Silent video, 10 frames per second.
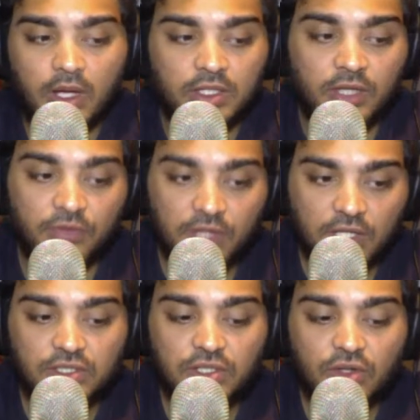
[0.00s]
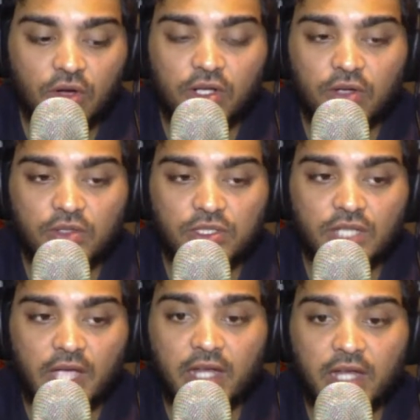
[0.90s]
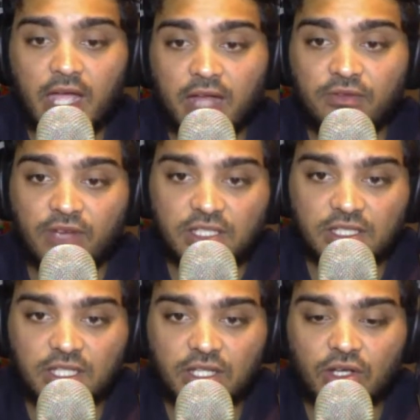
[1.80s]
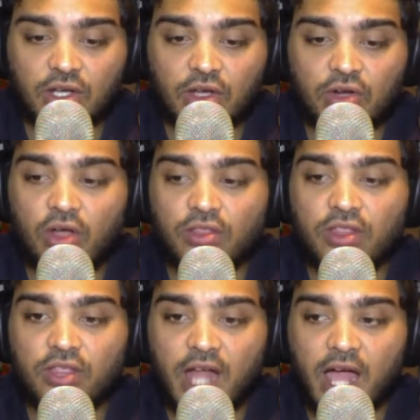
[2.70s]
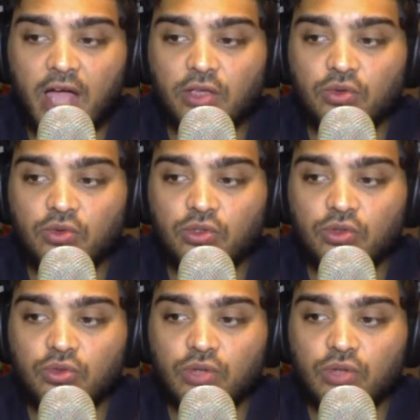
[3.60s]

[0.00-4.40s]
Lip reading: difficult scenarios and adversity, rather than how you do